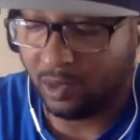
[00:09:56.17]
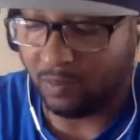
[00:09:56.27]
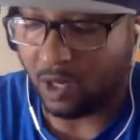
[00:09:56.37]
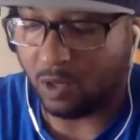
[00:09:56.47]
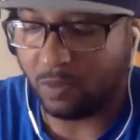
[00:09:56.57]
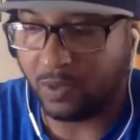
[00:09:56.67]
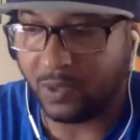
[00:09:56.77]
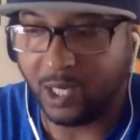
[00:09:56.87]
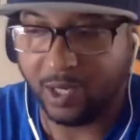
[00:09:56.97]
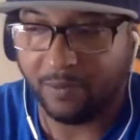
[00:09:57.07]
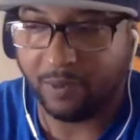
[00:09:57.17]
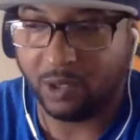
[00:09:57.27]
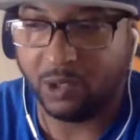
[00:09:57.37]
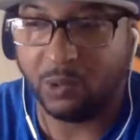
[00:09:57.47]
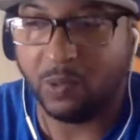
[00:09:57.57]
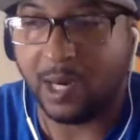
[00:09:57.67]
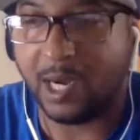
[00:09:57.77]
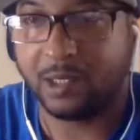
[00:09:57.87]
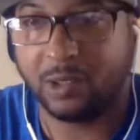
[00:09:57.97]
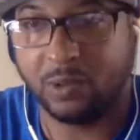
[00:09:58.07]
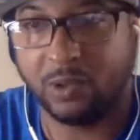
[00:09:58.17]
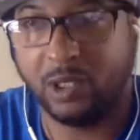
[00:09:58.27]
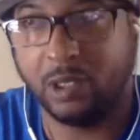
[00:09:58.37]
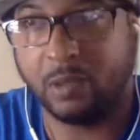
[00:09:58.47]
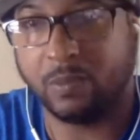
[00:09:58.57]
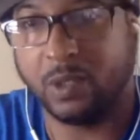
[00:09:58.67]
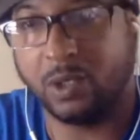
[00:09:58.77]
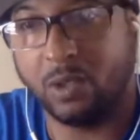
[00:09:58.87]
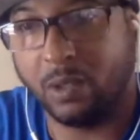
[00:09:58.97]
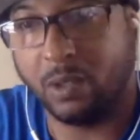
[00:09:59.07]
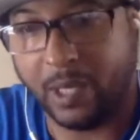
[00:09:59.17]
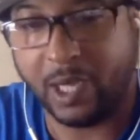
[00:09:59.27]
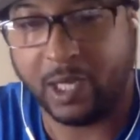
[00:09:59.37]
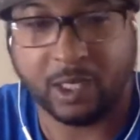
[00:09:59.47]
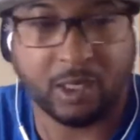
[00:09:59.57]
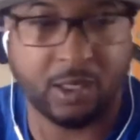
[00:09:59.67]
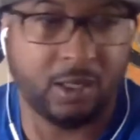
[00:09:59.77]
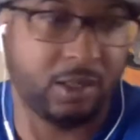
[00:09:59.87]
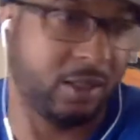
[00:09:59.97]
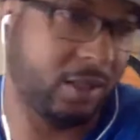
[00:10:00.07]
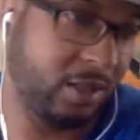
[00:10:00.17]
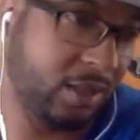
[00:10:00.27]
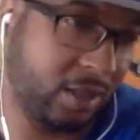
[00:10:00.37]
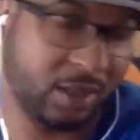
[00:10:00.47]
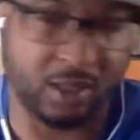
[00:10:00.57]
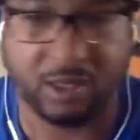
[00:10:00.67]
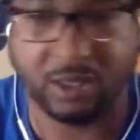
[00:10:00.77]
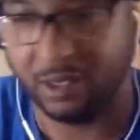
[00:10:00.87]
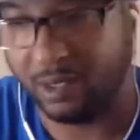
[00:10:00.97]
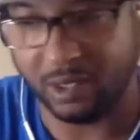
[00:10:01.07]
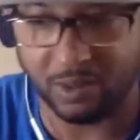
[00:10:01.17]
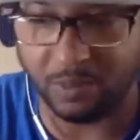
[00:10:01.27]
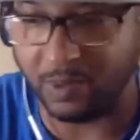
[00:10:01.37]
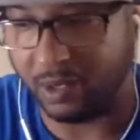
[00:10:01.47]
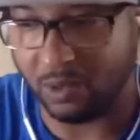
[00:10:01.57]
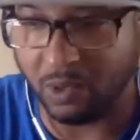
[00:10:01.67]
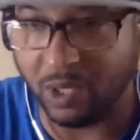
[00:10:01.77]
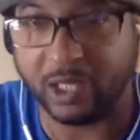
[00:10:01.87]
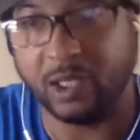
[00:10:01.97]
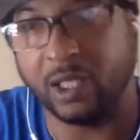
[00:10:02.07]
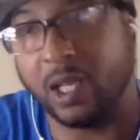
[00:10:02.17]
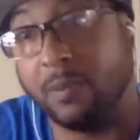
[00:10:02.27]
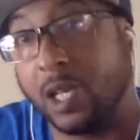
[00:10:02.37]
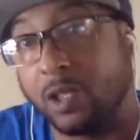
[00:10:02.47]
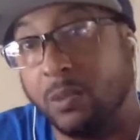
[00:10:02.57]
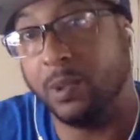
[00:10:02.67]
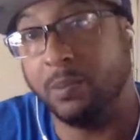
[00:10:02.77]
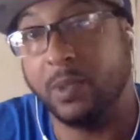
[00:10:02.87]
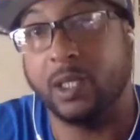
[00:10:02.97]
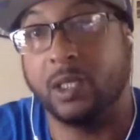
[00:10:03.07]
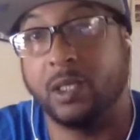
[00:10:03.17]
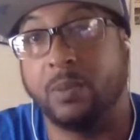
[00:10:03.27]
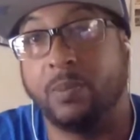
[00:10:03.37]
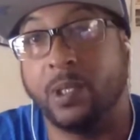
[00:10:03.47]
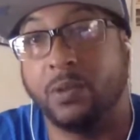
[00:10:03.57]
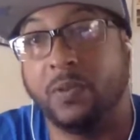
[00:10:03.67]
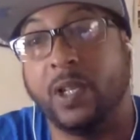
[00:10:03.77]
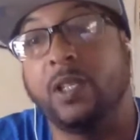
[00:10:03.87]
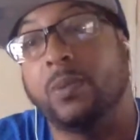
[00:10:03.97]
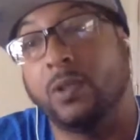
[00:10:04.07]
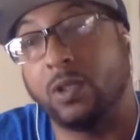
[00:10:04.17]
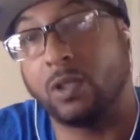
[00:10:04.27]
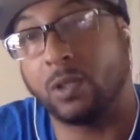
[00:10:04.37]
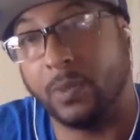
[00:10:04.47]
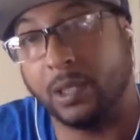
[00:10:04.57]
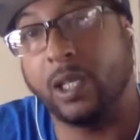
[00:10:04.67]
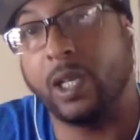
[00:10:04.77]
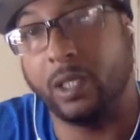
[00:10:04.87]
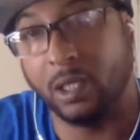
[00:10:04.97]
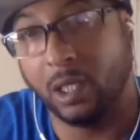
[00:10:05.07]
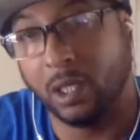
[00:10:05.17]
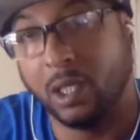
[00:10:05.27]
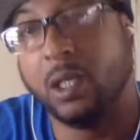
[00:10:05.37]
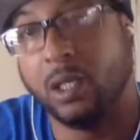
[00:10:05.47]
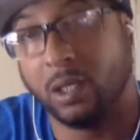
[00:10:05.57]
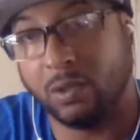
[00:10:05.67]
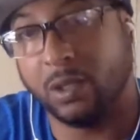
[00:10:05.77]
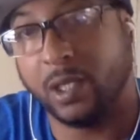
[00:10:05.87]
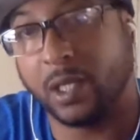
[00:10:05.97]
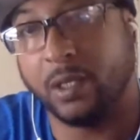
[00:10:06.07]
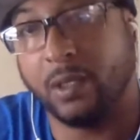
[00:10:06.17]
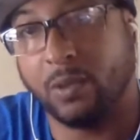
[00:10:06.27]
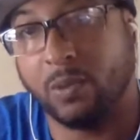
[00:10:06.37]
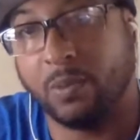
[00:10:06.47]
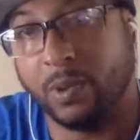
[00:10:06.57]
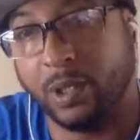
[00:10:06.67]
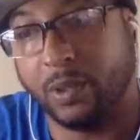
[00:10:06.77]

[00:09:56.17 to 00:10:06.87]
mom's was here for a little while, so she took my daughter back, and it's just been a little hectic. I'm not to be making it to Pennsylvania. We'll talk about that on another note. But